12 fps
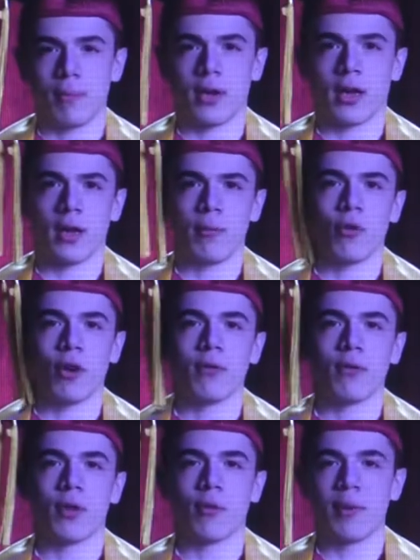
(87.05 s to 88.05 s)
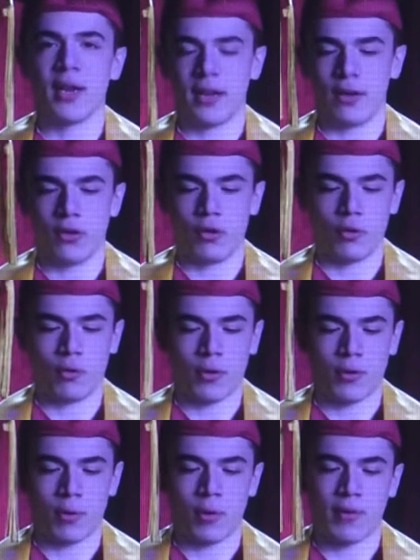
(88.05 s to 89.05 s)
but I'm grateful that we're making do
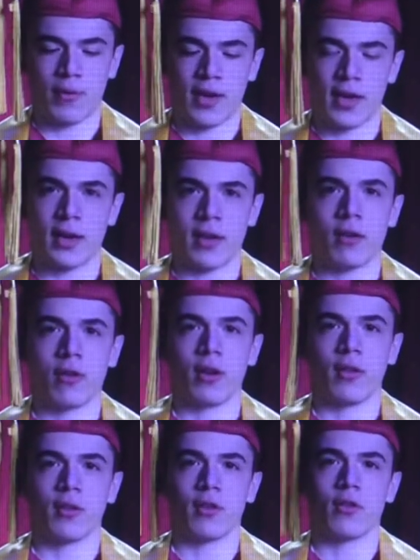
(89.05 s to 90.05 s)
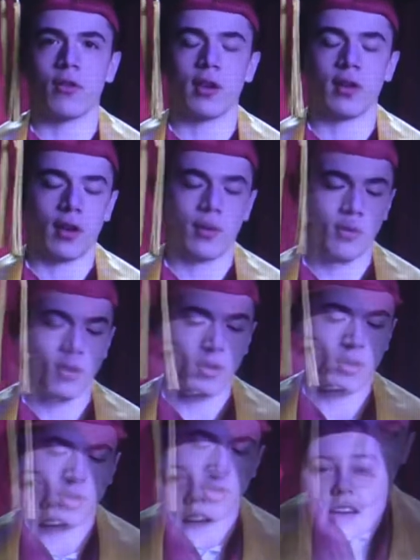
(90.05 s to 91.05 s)
with what we've got during these interesting times.
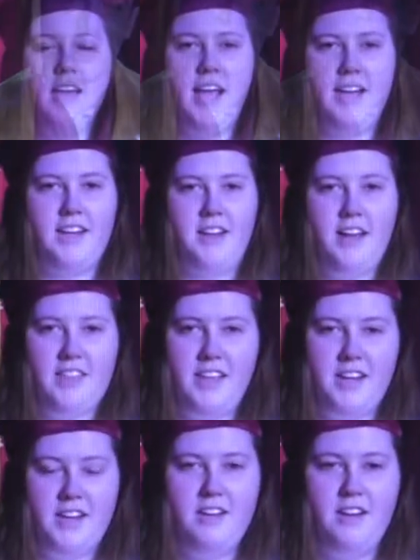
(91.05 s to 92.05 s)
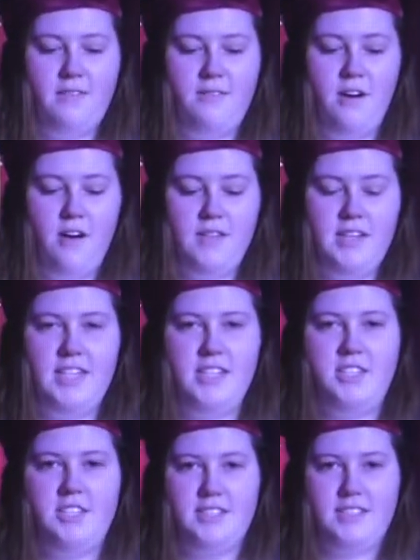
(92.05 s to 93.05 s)
I cannot thank enough all the
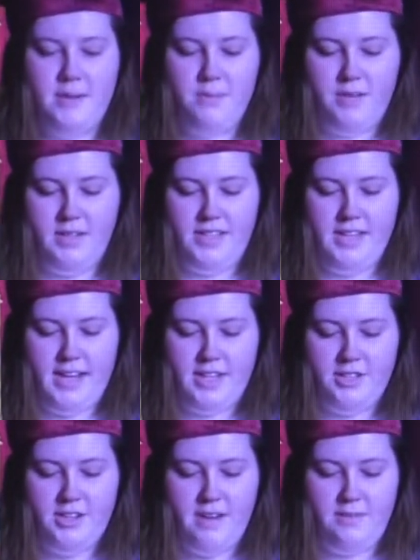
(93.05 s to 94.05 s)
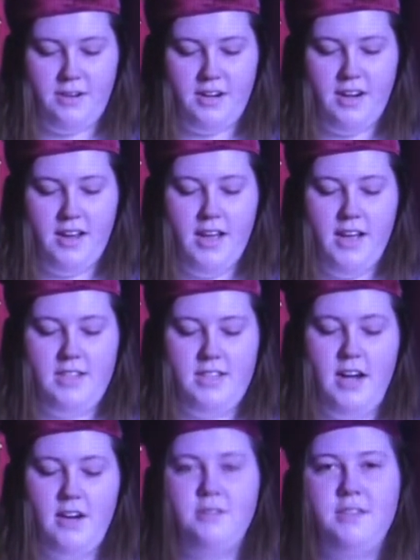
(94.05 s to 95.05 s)
teachers that put in the extra effort
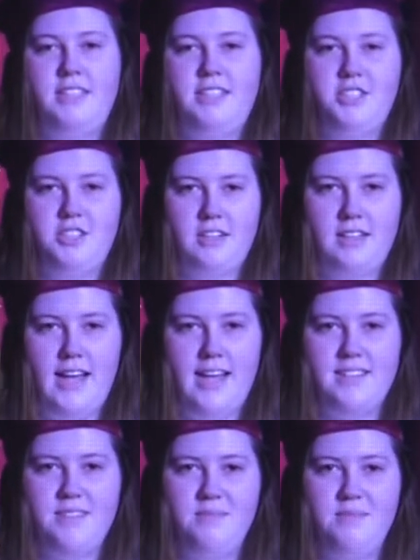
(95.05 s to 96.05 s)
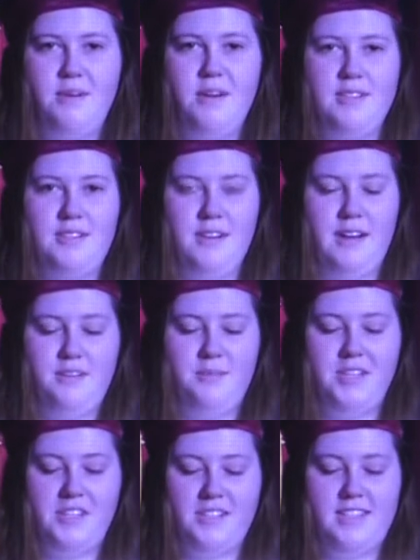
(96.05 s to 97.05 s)
to not only teach their class, but also how to
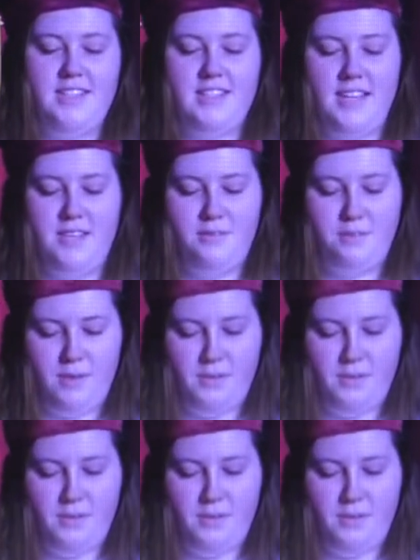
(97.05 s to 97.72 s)
be good, successful